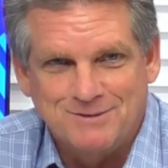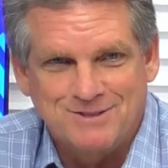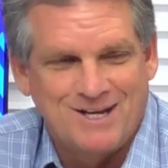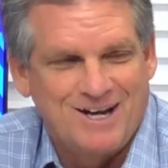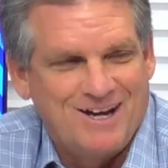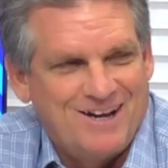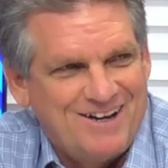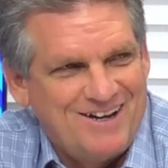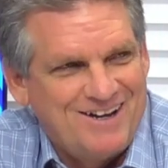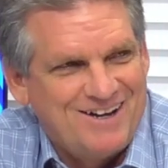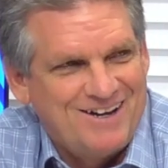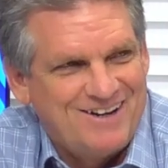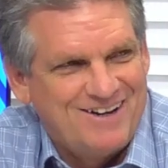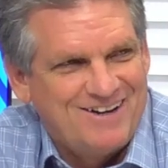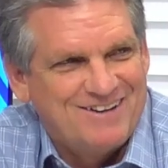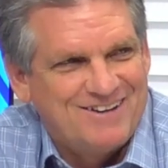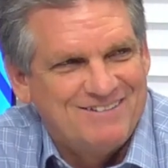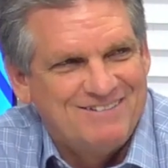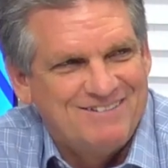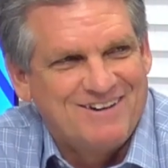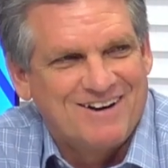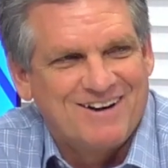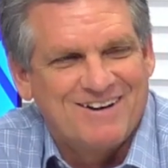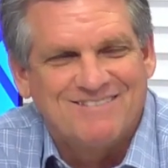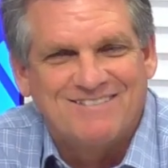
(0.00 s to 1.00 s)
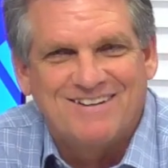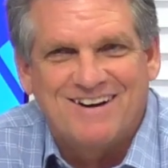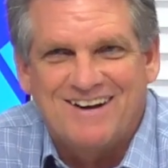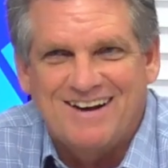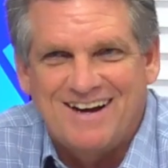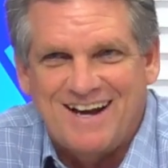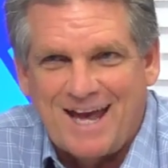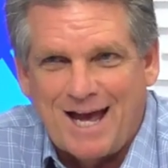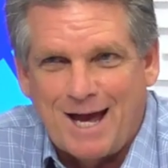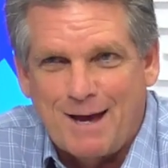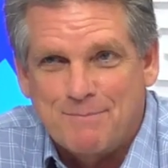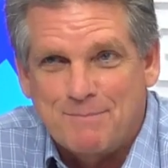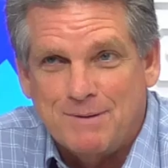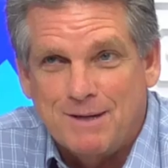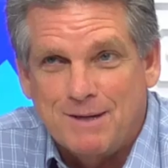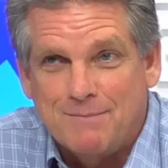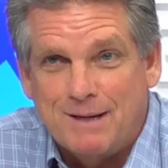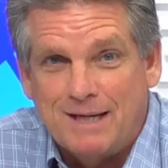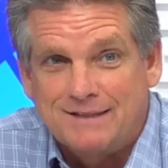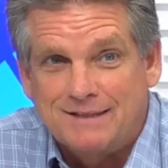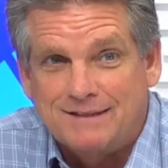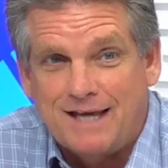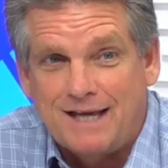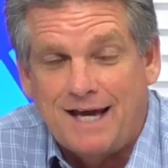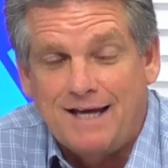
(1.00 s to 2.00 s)
So we're very true. happy
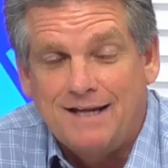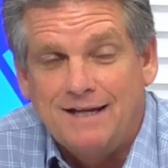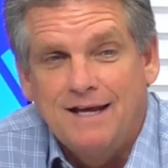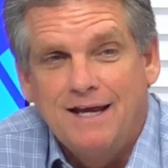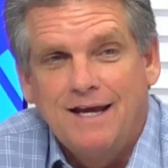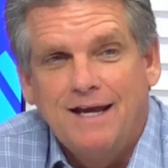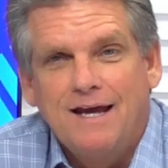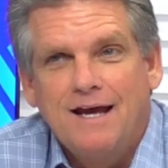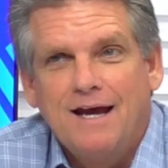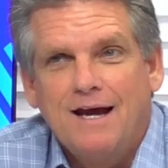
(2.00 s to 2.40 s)
about that.